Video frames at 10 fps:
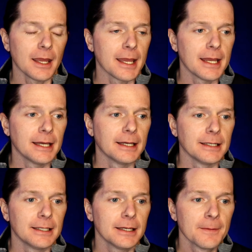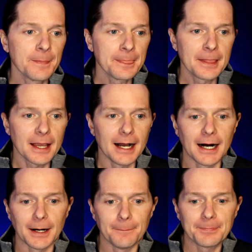And
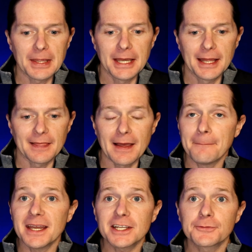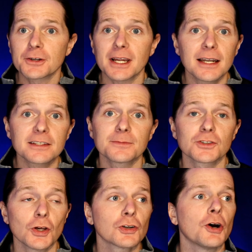that makes for kind of some
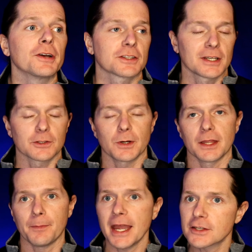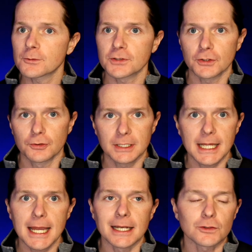slow going. So that's why the pace was slower
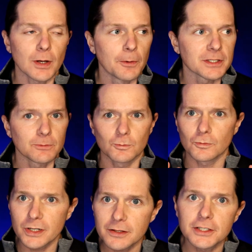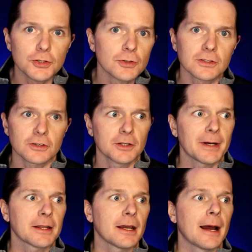today, and it's why I wasn't really too concerned
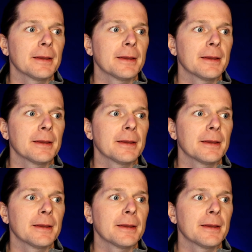about it.